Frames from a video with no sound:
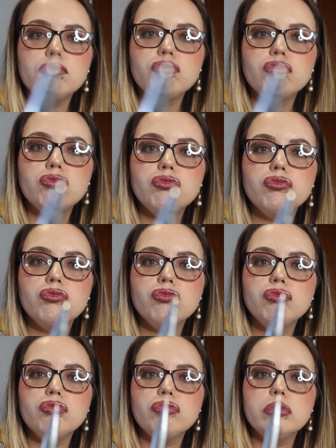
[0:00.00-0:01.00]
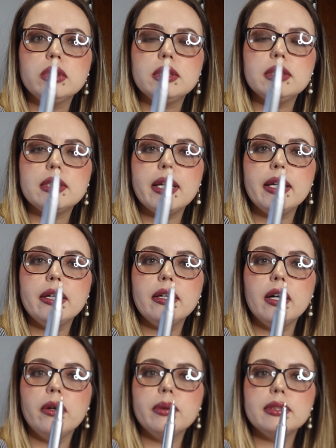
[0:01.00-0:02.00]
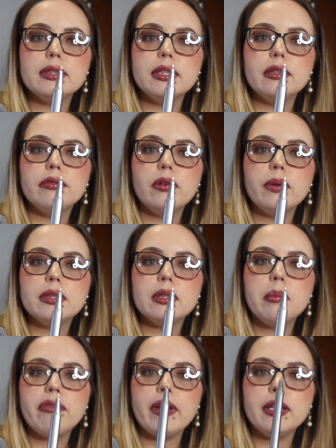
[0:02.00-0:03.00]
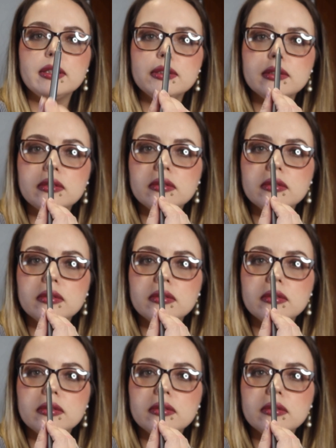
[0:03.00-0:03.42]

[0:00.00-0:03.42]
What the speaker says: It's saying no, it's gonna focus on my face.